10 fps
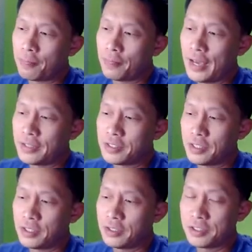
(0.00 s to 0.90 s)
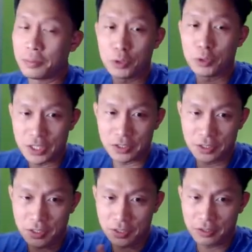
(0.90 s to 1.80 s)
that Sendbird could
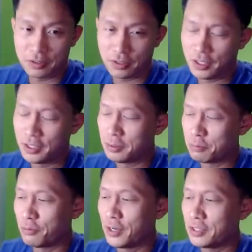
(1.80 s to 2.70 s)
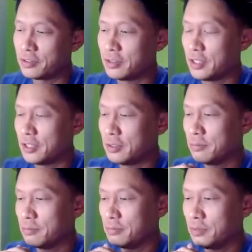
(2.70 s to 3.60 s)
easily provide
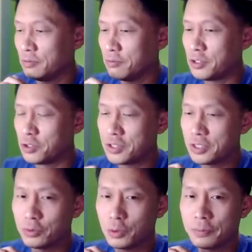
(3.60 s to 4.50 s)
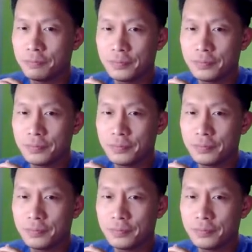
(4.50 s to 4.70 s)
feature sets for.